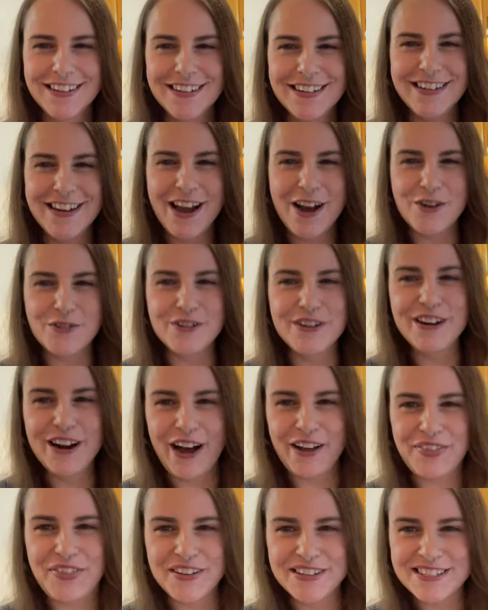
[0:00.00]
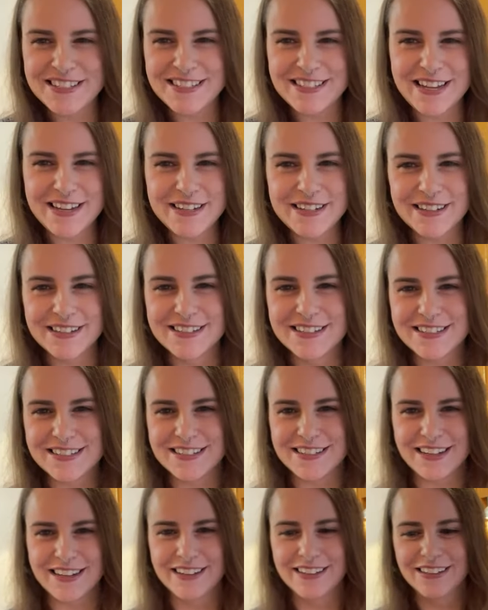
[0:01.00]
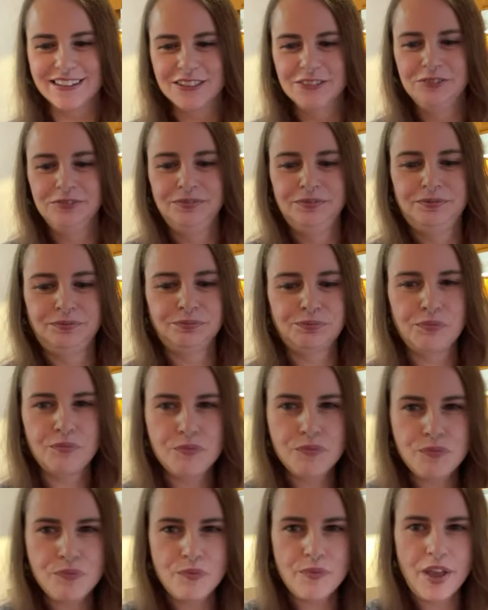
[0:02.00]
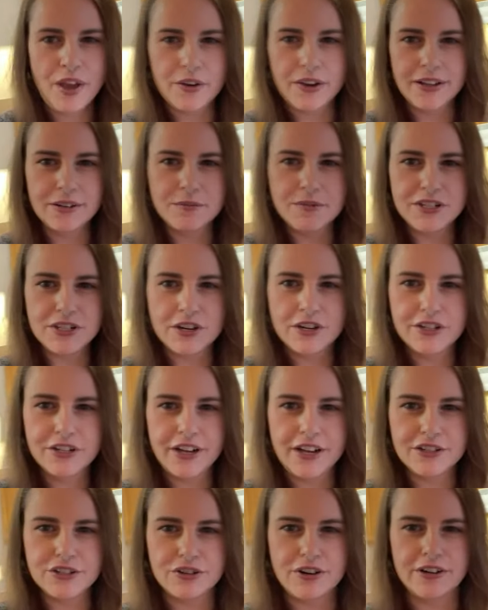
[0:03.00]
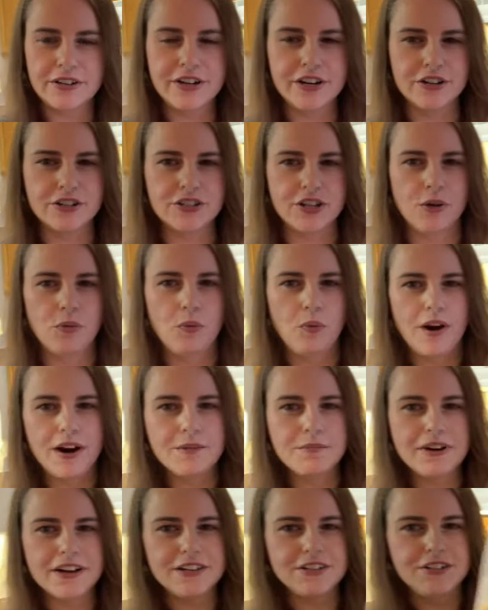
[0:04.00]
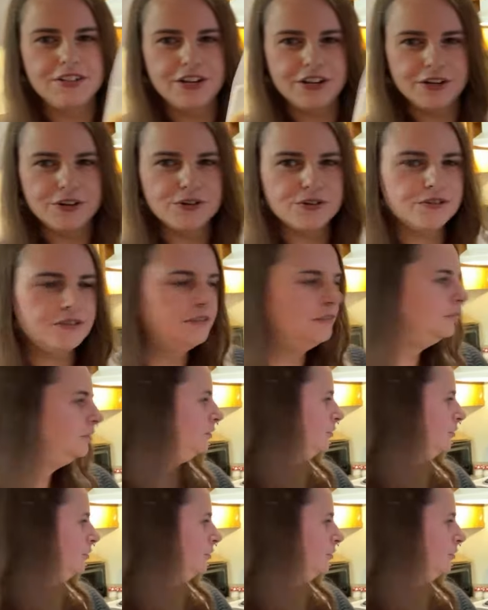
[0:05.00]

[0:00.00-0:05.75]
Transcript: no, not the sink incident. Okay, let me turn you guys around here. So what I'm going to do